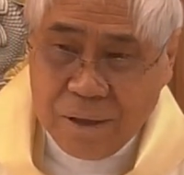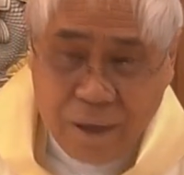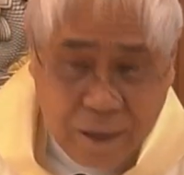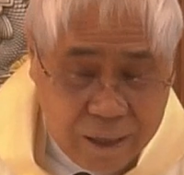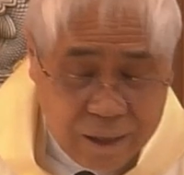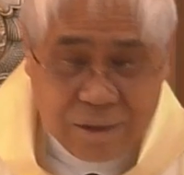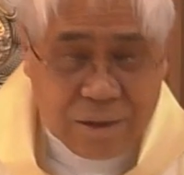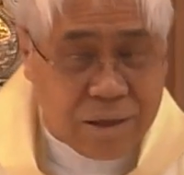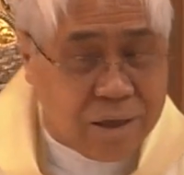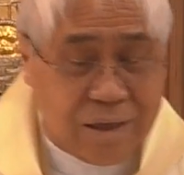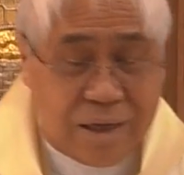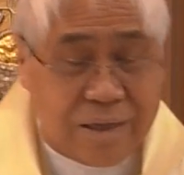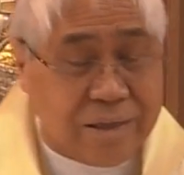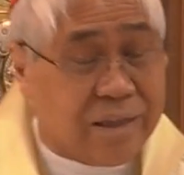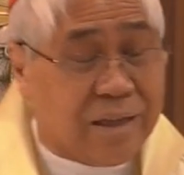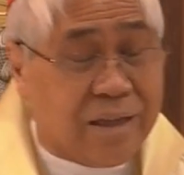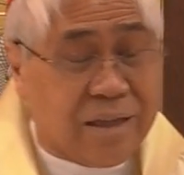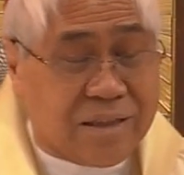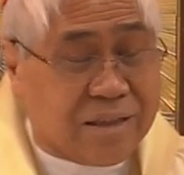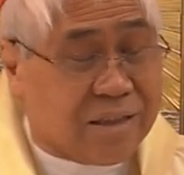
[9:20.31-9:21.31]
And
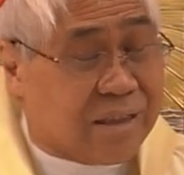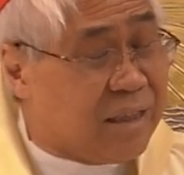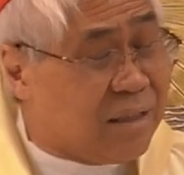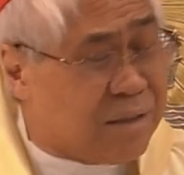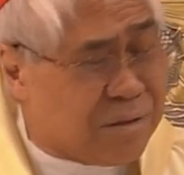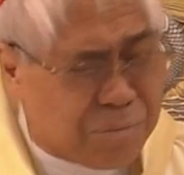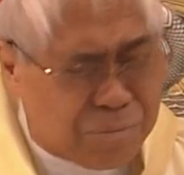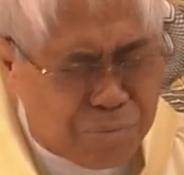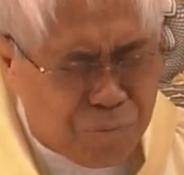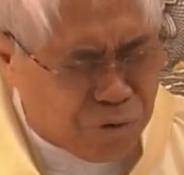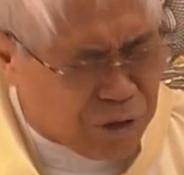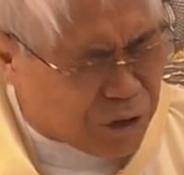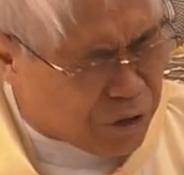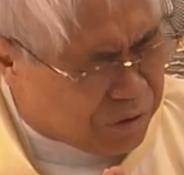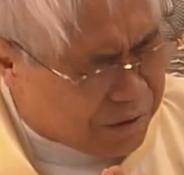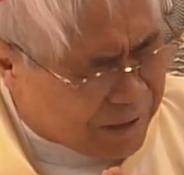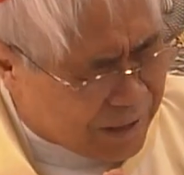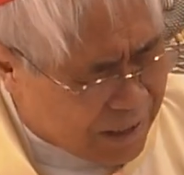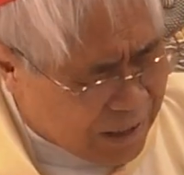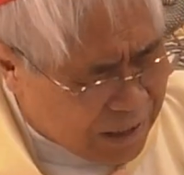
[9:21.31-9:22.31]
the most
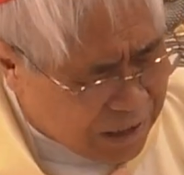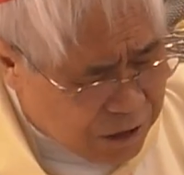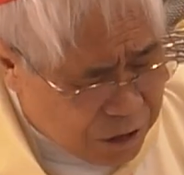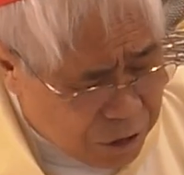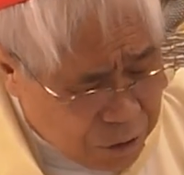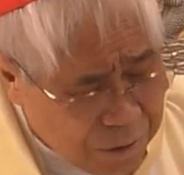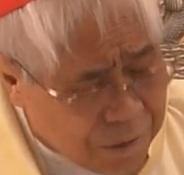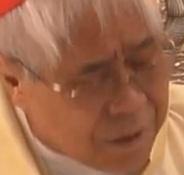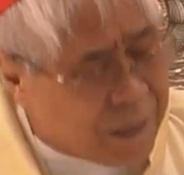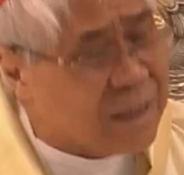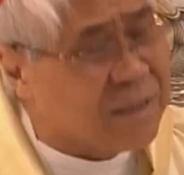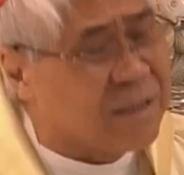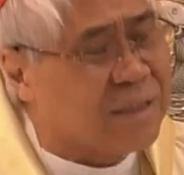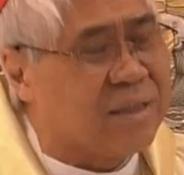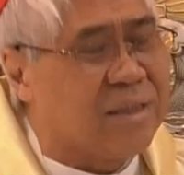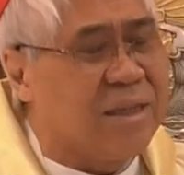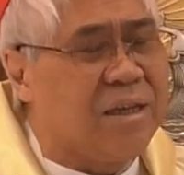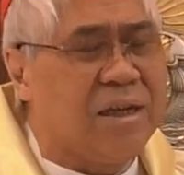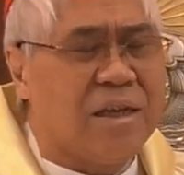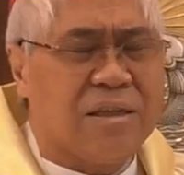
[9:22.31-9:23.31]
ridiculous
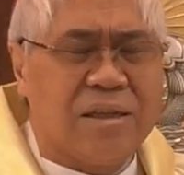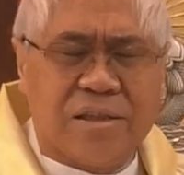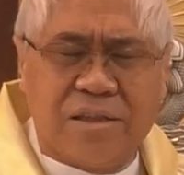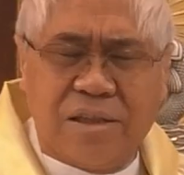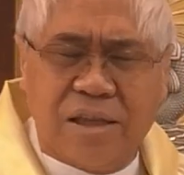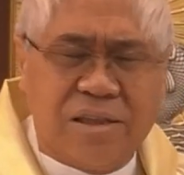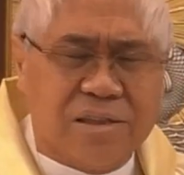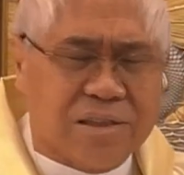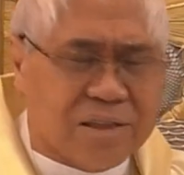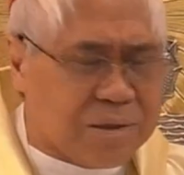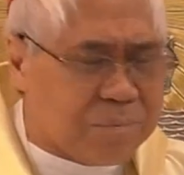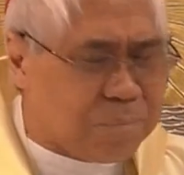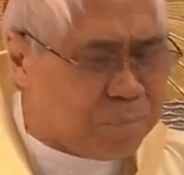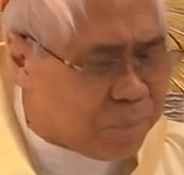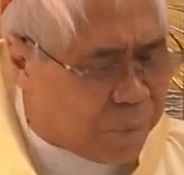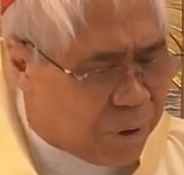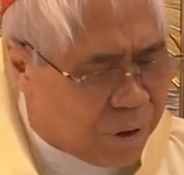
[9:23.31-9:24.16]
thing I think St.